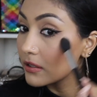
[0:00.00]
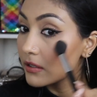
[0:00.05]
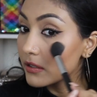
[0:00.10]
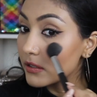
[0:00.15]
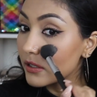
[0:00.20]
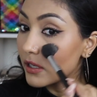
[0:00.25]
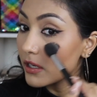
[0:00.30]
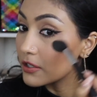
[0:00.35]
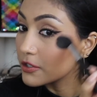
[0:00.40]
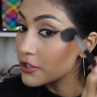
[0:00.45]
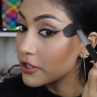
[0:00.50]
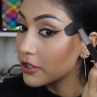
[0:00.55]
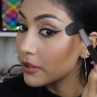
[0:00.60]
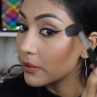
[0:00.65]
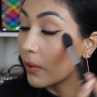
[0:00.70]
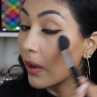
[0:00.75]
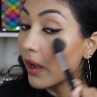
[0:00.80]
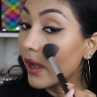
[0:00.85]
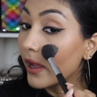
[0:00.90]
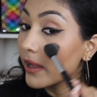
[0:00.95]
Not sure
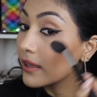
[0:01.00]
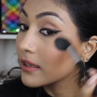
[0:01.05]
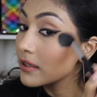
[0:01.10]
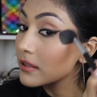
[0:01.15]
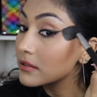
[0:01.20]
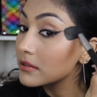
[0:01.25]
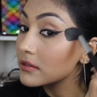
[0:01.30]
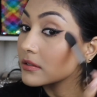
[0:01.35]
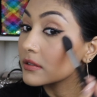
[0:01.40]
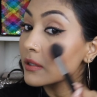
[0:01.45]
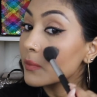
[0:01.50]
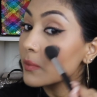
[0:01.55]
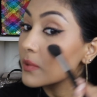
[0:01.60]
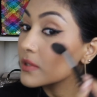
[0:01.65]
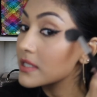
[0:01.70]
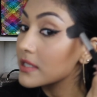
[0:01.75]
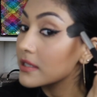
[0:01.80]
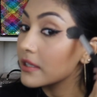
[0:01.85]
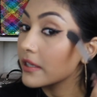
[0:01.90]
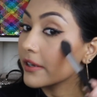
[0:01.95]
why. It
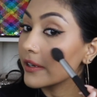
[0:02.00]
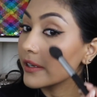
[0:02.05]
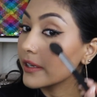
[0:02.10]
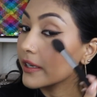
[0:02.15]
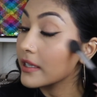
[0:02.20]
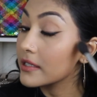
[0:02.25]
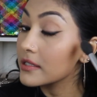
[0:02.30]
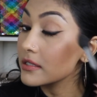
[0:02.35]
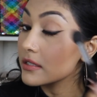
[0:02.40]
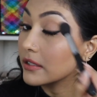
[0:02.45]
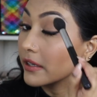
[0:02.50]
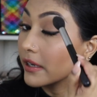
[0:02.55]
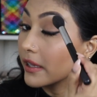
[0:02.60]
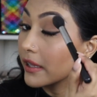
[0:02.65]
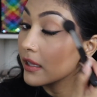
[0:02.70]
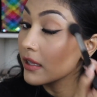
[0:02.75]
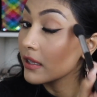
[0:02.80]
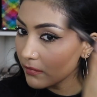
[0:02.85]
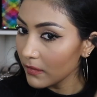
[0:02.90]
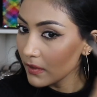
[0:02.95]
wasn't there
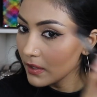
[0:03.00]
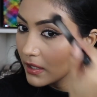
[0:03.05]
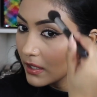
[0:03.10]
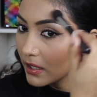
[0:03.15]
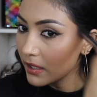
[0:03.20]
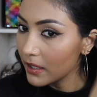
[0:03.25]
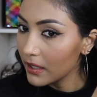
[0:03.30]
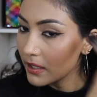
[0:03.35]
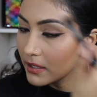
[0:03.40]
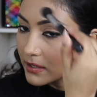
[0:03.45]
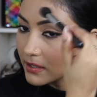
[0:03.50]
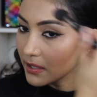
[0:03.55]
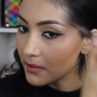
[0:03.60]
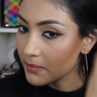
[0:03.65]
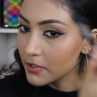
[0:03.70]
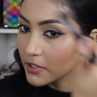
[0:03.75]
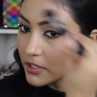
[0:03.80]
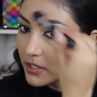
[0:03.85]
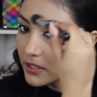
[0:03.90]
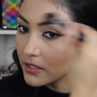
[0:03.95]
yesterday. And
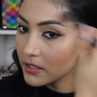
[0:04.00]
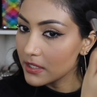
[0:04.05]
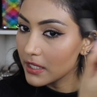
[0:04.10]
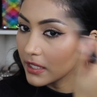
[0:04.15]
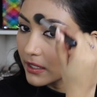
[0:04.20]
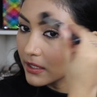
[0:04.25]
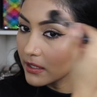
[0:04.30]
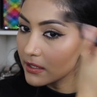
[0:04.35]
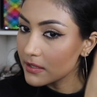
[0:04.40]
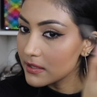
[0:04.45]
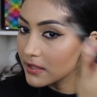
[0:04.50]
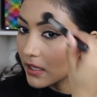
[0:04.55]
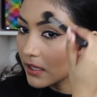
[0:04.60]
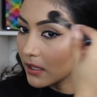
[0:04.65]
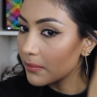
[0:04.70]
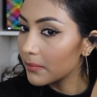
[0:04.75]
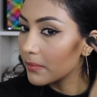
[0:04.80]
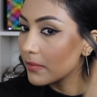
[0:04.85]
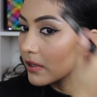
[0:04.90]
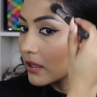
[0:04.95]
I'm just taking
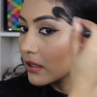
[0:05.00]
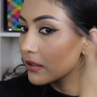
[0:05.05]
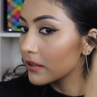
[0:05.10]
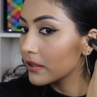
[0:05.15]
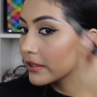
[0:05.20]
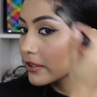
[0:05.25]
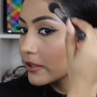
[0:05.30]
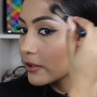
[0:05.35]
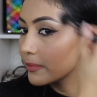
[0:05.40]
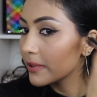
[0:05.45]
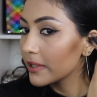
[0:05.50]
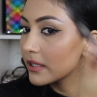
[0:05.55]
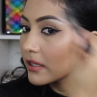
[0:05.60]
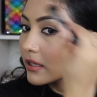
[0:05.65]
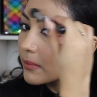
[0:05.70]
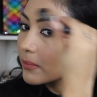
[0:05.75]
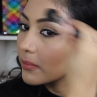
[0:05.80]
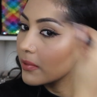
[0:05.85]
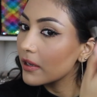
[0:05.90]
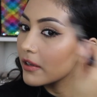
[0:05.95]
some a little bit
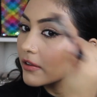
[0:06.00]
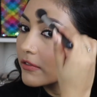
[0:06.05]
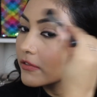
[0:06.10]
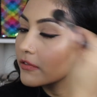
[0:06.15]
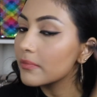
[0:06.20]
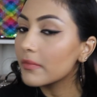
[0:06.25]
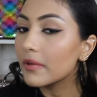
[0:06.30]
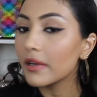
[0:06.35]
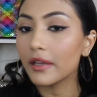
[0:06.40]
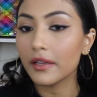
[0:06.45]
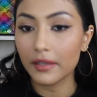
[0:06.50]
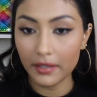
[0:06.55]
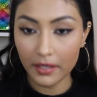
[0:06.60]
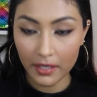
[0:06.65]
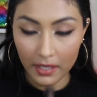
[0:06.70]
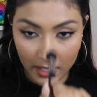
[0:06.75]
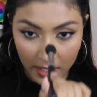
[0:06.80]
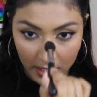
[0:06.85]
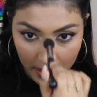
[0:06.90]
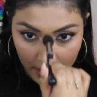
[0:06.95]
above my
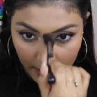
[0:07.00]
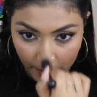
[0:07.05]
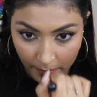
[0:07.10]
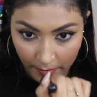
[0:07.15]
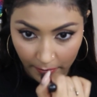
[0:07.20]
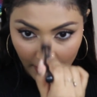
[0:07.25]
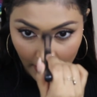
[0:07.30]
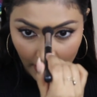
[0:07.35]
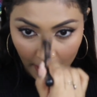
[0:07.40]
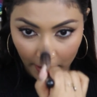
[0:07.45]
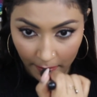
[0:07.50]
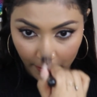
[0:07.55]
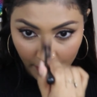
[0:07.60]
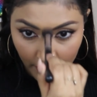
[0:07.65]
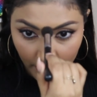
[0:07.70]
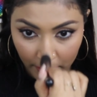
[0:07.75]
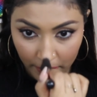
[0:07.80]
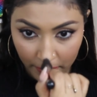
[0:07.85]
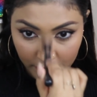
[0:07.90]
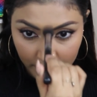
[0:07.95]
brow
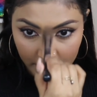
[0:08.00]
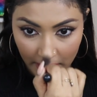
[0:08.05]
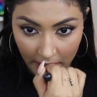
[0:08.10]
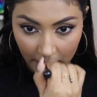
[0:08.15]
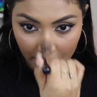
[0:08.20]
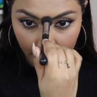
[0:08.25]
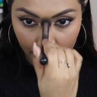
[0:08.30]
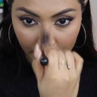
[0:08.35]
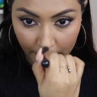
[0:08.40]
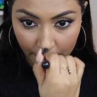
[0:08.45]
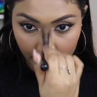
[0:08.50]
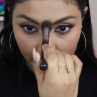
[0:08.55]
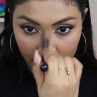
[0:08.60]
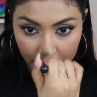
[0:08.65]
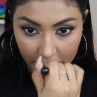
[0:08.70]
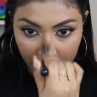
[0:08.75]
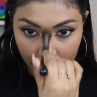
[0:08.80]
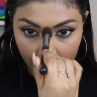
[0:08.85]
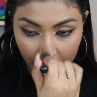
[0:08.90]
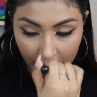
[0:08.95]
bone, down the
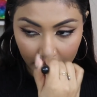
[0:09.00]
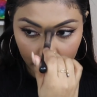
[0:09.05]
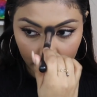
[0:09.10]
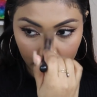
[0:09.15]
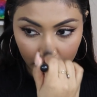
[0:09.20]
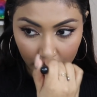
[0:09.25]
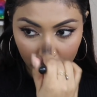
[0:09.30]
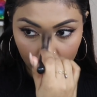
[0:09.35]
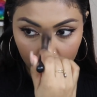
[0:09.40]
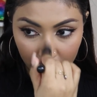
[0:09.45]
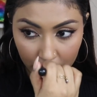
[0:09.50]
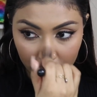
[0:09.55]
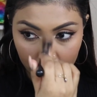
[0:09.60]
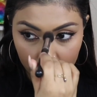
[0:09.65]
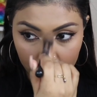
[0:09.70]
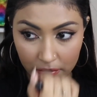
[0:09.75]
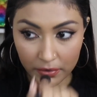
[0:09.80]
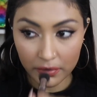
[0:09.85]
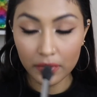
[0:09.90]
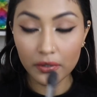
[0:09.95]
bridge of my
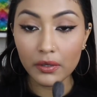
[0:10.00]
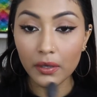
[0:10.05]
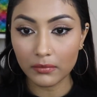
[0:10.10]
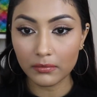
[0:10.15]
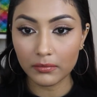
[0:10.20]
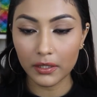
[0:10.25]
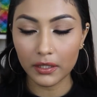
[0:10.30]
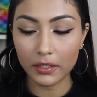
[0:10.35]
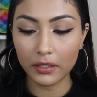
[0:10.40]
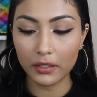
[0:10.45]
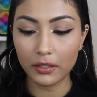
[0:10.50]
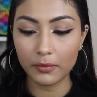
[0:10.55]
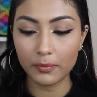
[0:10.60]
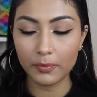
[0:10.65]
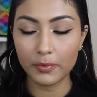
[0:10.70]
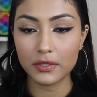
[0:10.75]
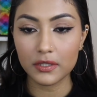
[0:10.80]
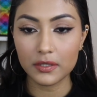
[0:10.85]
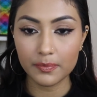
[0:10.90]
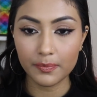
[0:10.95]
nose, and my
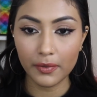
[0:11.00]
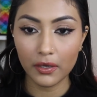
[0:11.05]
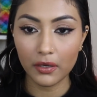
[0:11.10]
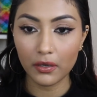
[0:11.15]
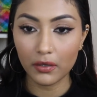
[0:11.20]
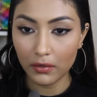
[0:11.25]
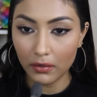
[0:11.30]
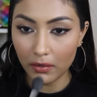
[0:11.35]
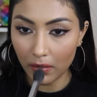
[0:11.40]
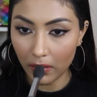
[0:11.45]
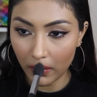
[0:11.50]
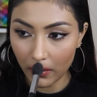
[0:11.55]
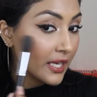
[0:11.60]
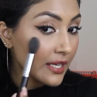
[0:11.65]
cupid's bow.